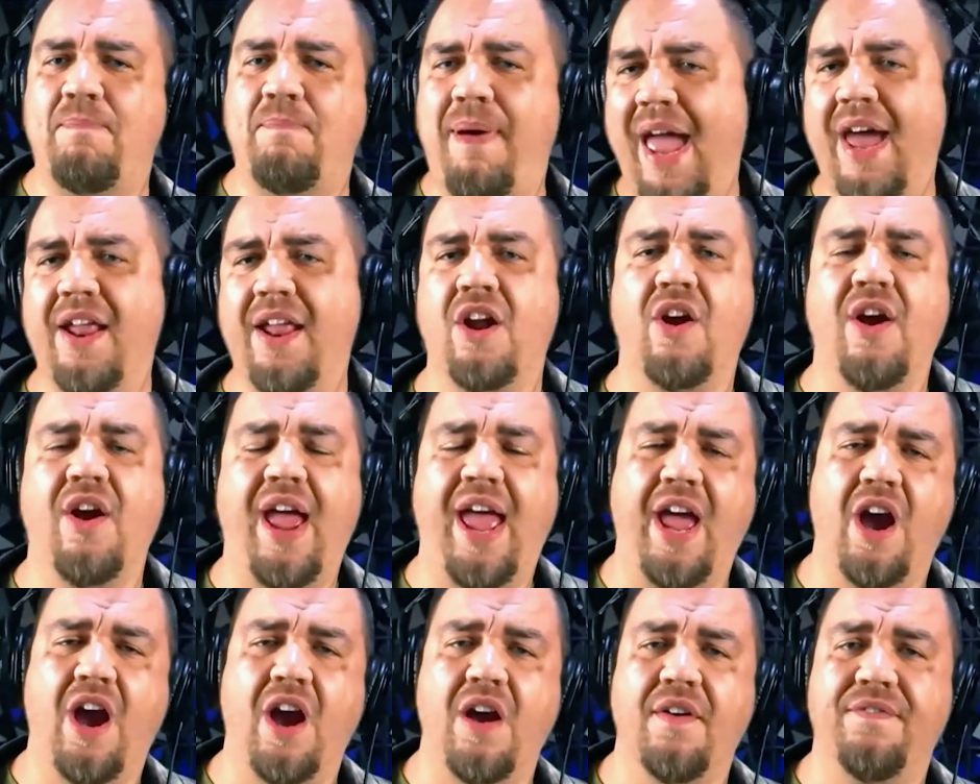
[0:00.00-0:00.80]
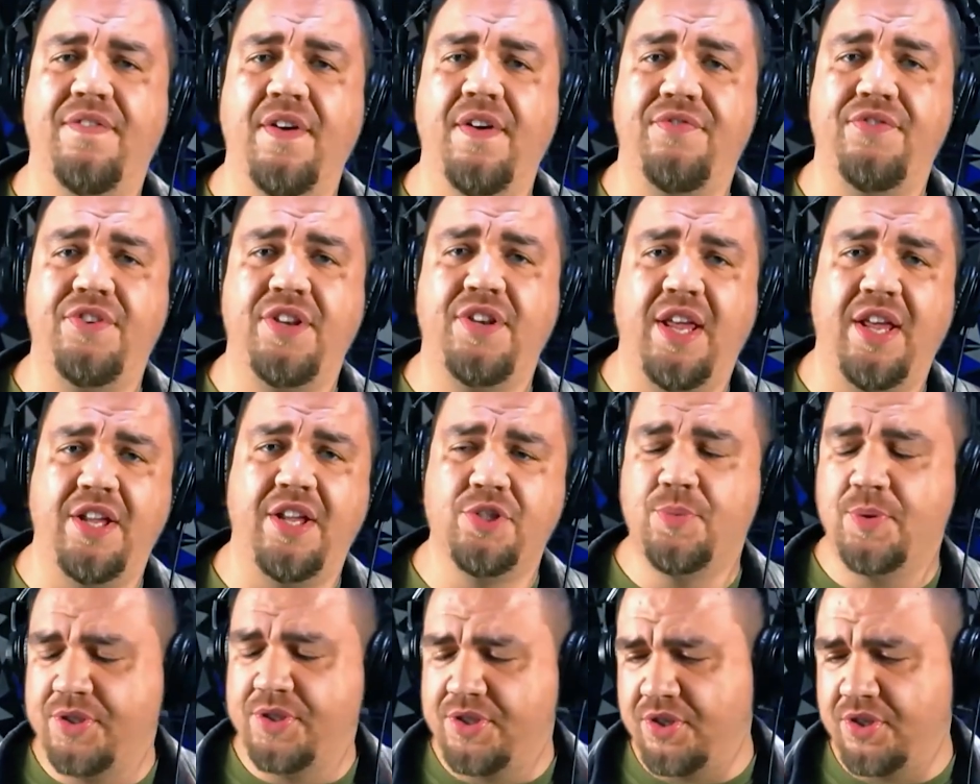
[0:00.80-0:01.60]
ban our AR
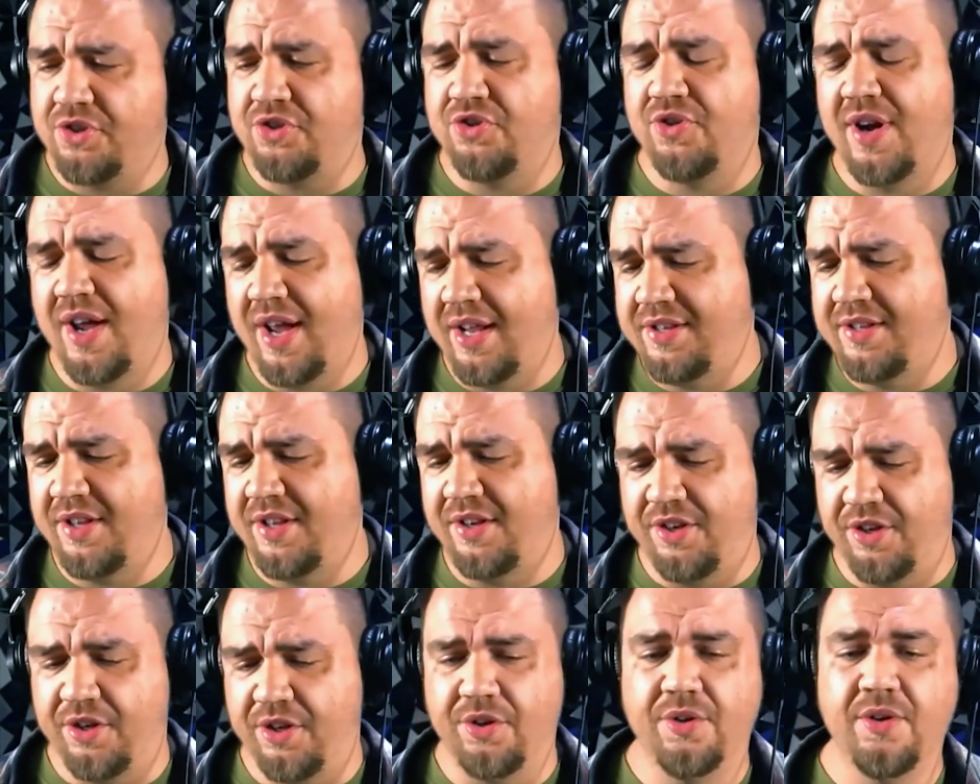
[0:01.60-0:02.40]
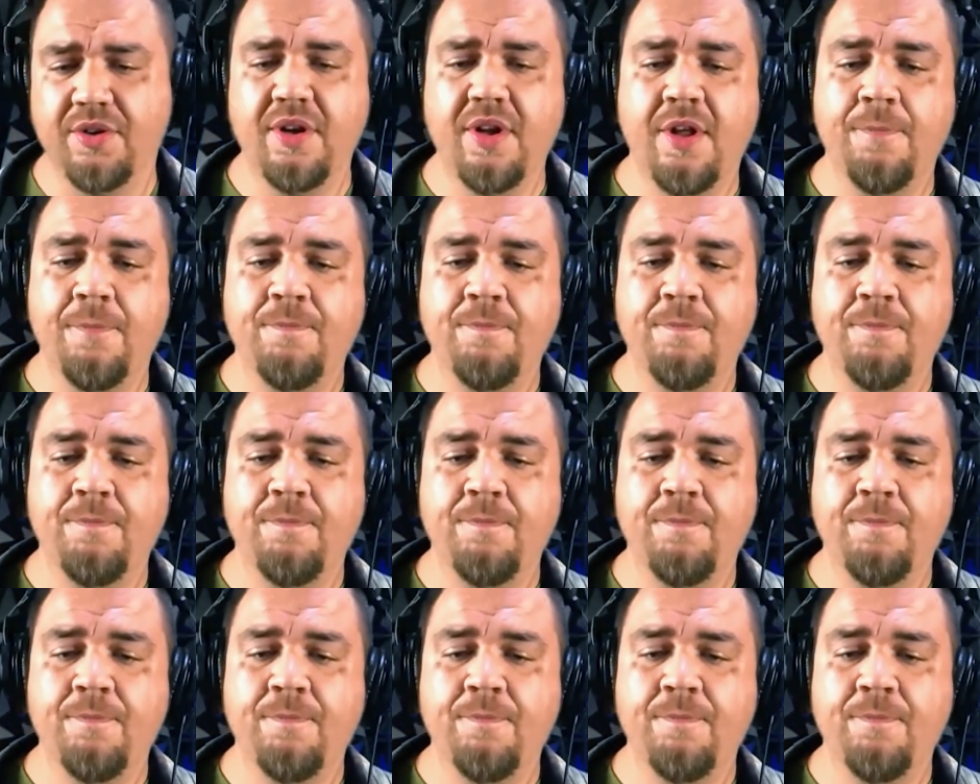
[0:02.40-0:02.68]
15s, which they're trying to do,